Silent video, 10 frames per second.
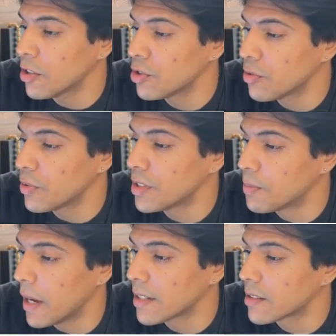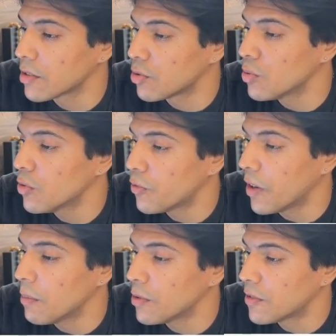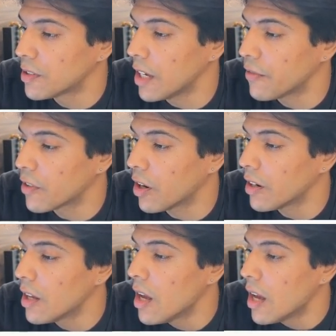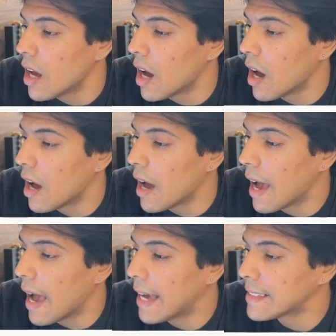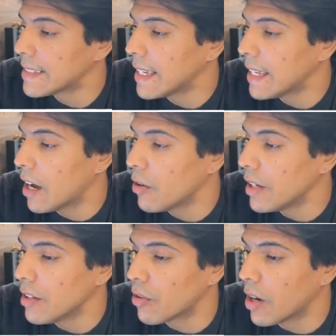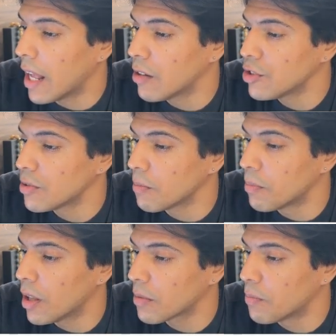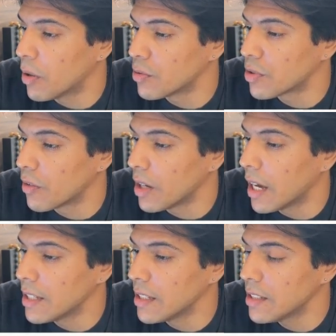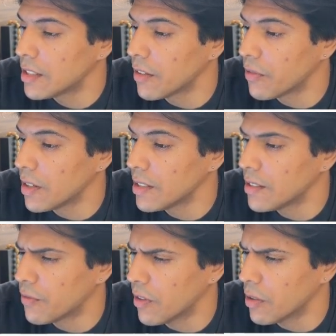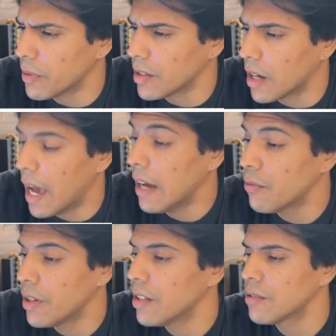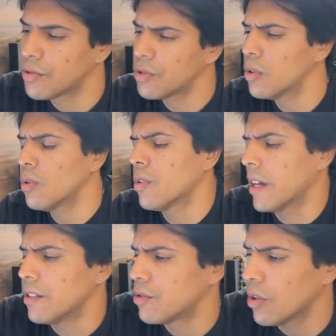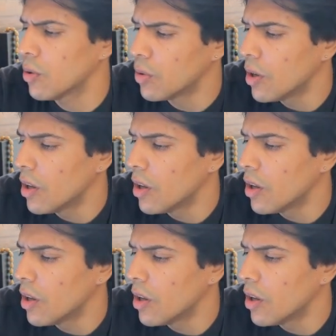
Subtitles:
respect to Fable's safeguard as laid out in our launch blog post is the following. So